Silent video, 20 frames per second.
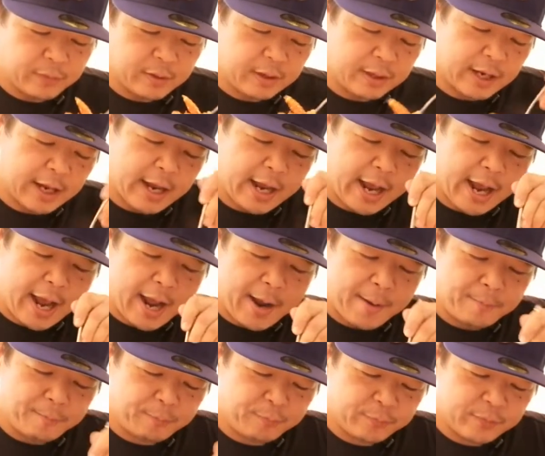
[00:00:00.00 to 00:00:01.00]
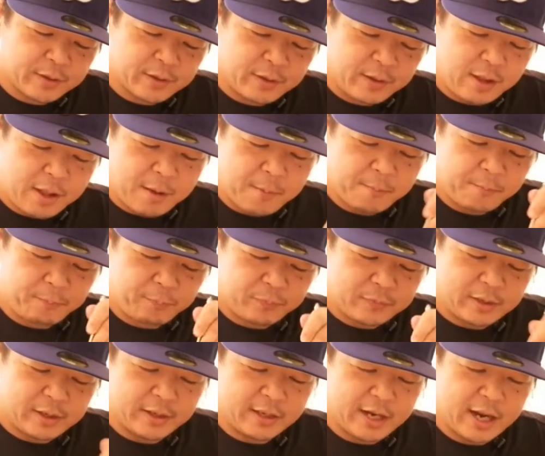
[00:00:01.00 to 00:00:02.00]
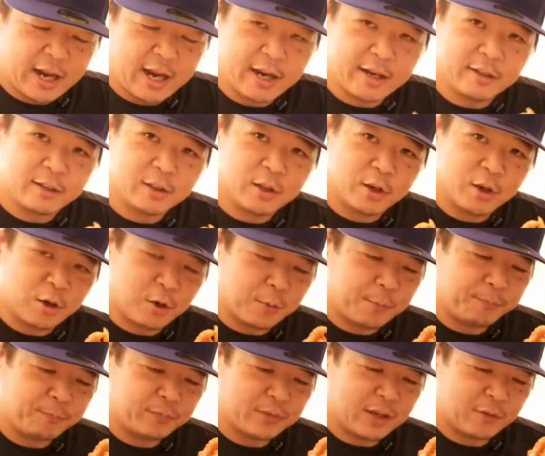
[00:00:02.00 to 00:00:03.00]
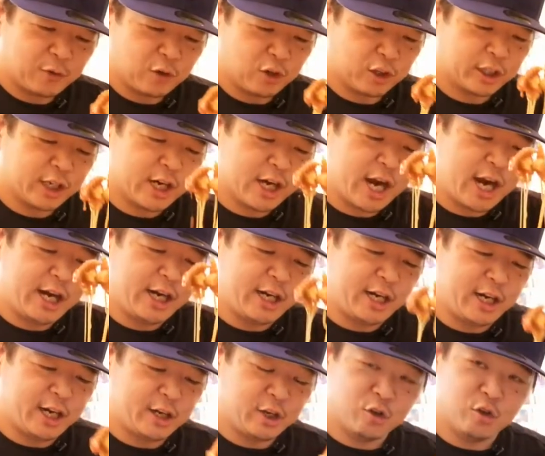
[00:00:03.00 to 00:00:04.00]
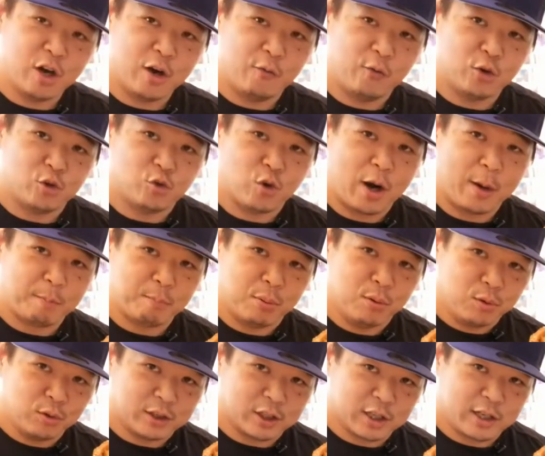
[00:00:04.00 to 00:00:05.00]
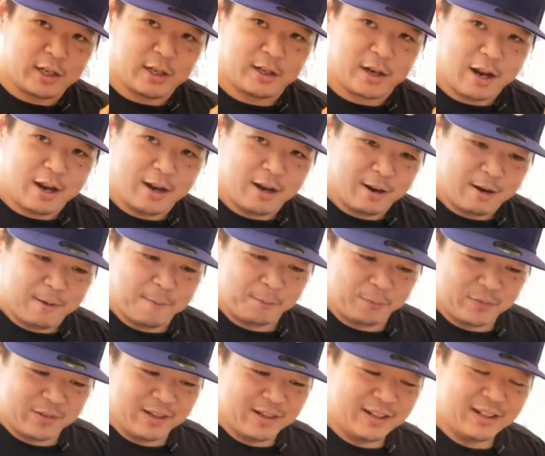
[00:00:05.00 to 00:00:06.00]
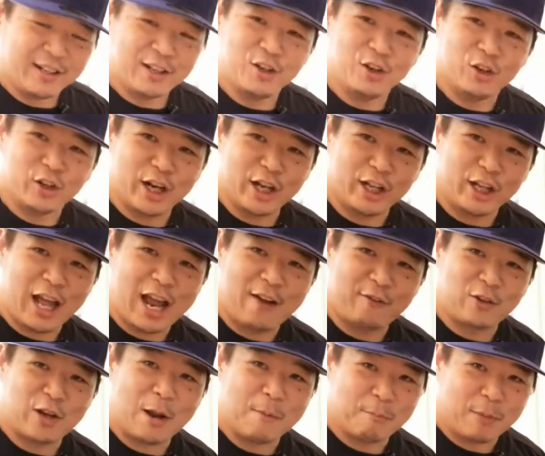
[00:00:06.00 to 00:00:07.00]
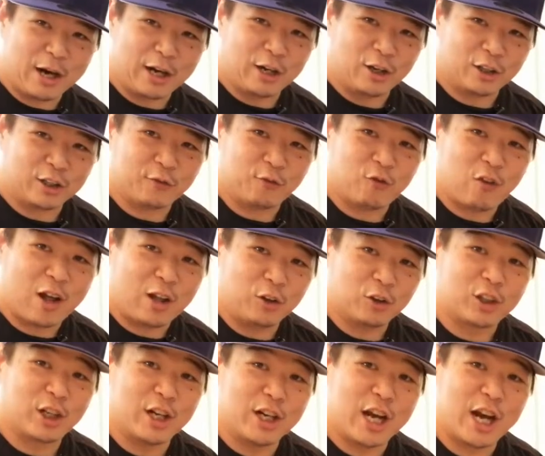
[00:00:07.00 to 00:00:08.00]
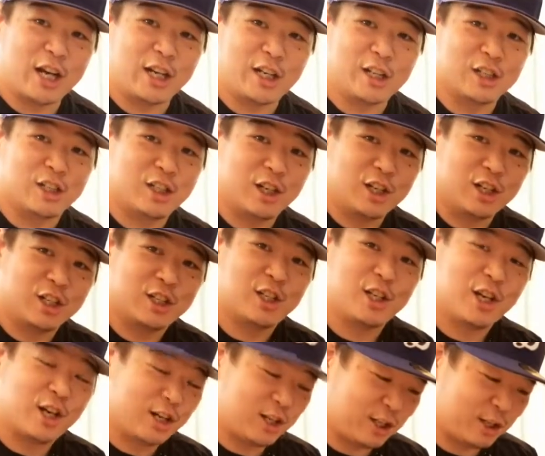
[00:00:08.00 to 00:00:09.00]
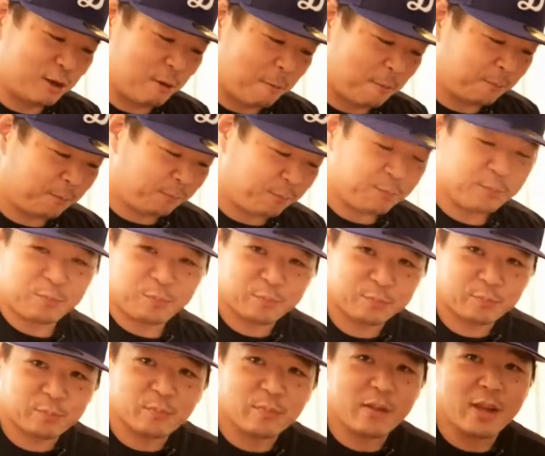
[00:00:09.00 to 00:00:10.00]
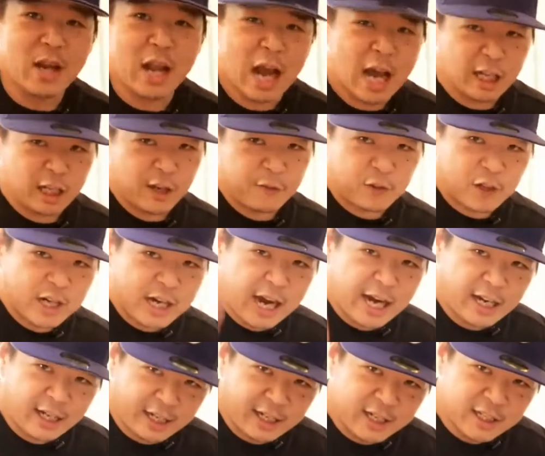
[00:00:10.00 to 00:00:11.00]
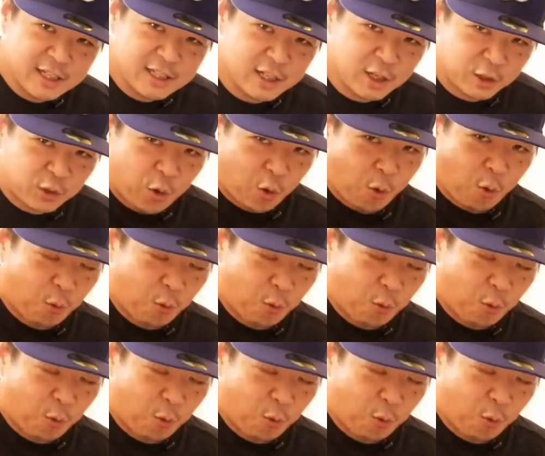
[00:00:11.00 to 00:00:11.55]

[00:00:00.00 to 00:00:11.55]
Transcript: Yeah. Yeah. So if you're a Canadian, you never tried poutine, you're gonna get laughed at by your fellow Canadian citizens. I love Canadians. They're cool.